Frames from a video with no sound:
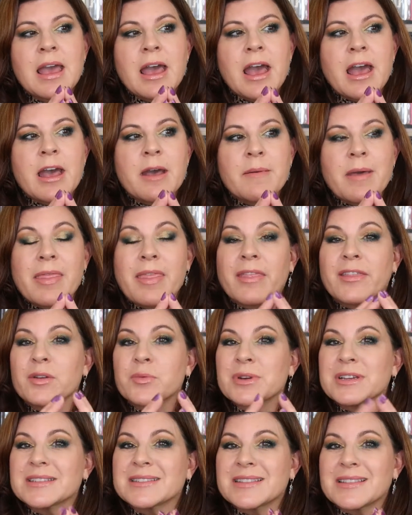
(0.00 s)
Um, and then there
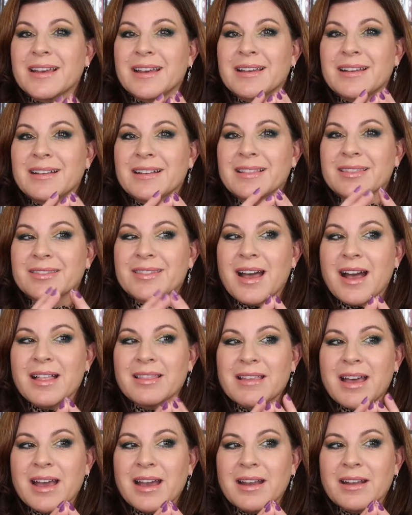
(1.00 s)
was the
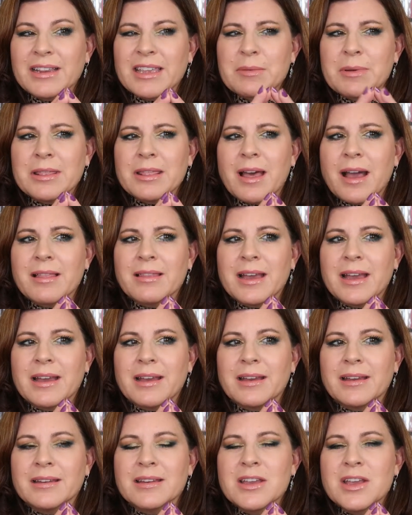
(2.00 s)
Lala, Gimme
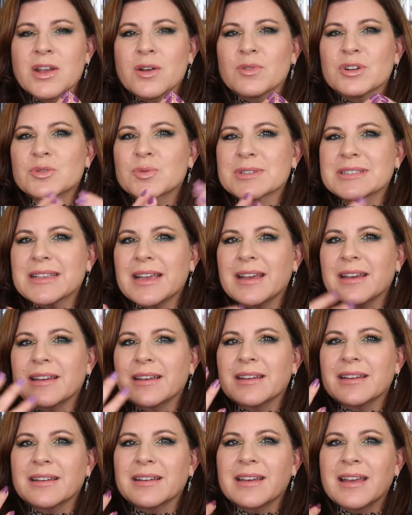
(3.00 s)
Lala, which was
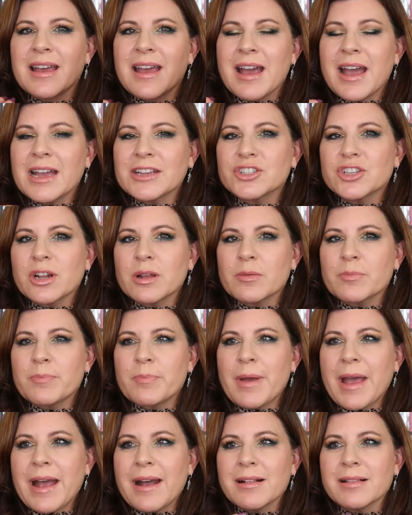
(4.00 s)
a eyeshadow
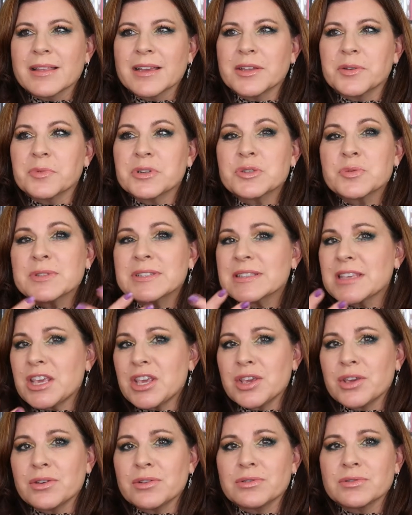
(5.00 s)
palette, which was
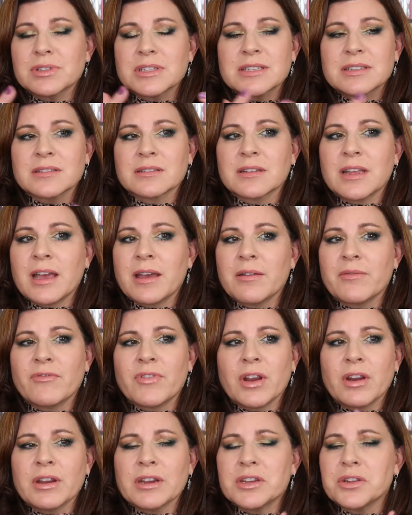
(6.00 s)
cute, um,
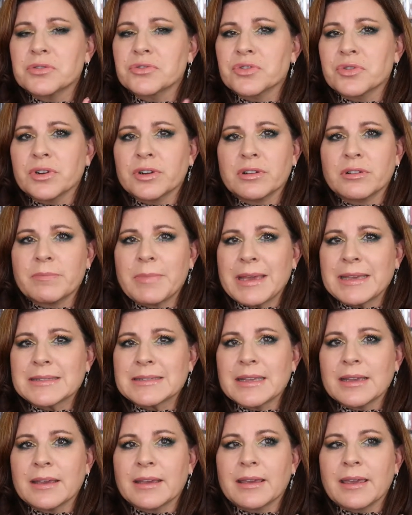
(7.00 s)
very neutral,
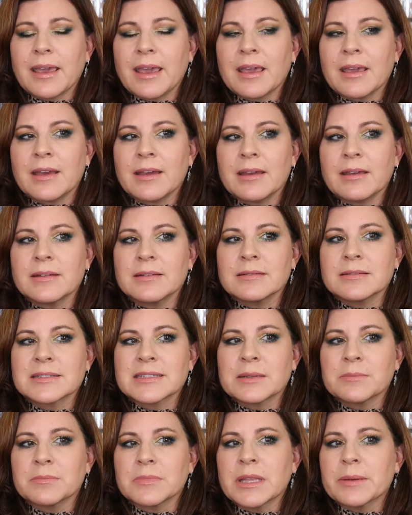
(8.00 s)
basic, and
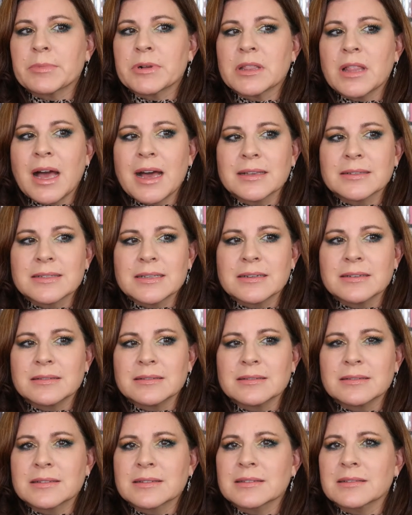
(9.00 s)
some lip
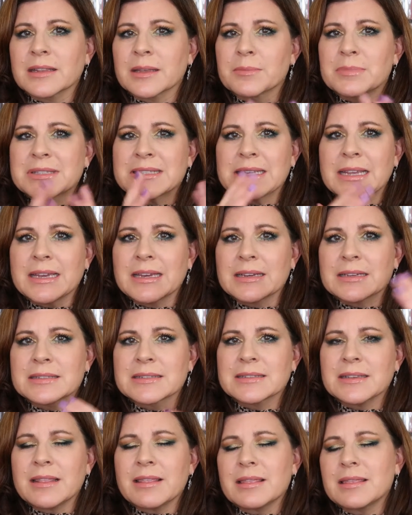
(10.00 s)
glosses,
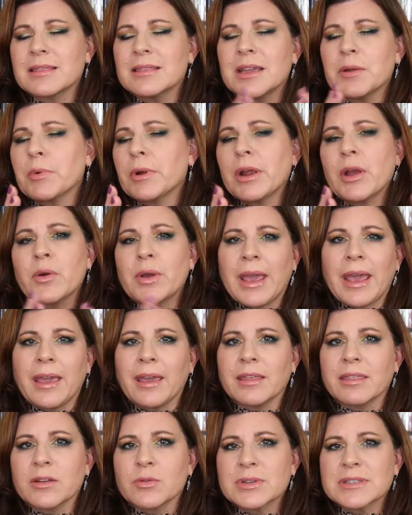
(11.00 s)
lipsticks. And they were
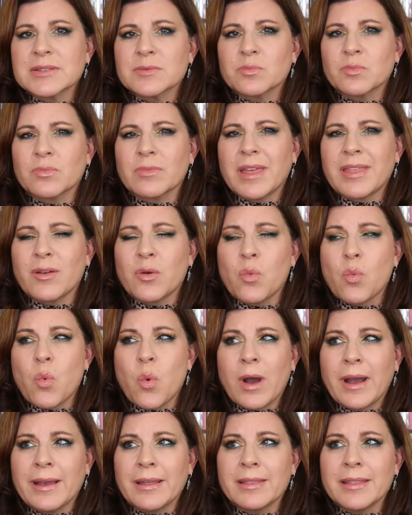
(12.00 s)
okay. There was, I think,
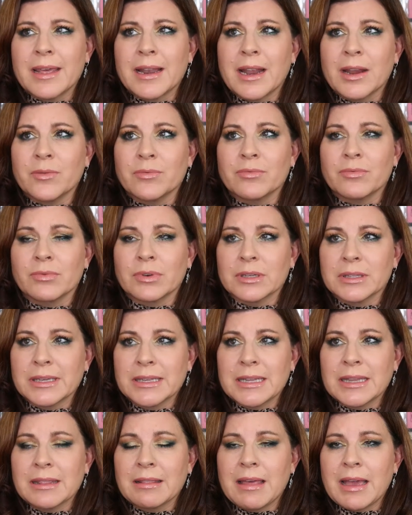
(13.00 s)
one that I really
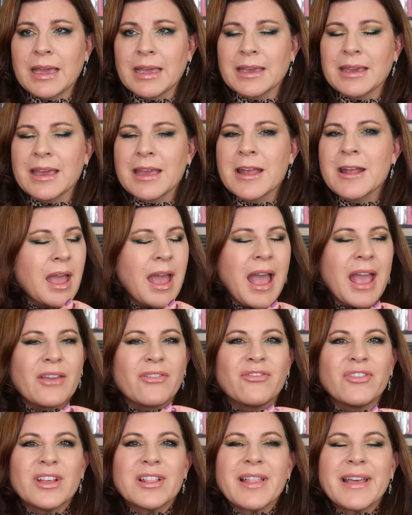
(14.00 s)
didn't like. I
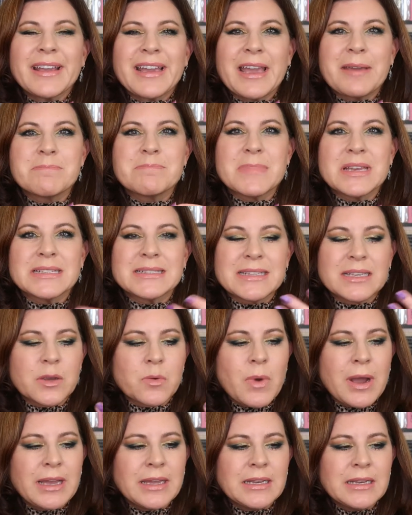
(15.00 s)
feel like I'm missing
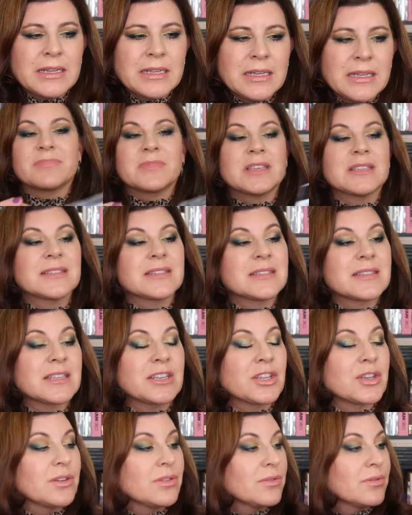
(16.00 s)
one. This is the
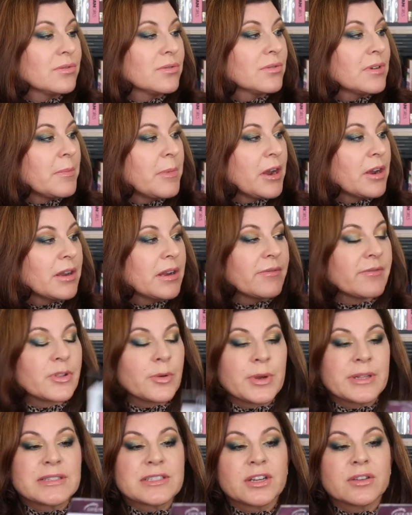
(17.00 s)
new American
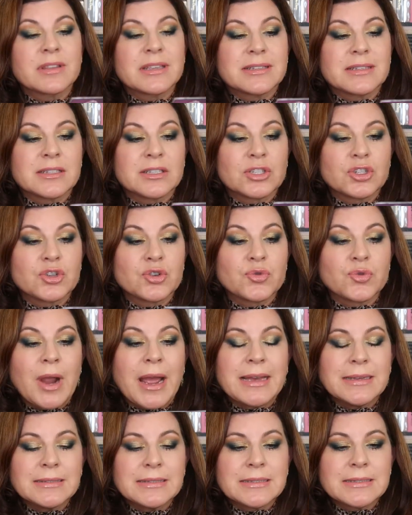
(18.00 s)
Influencer. This is
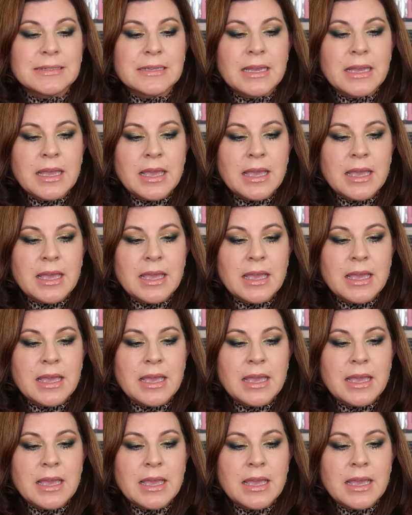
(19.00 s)
Truss.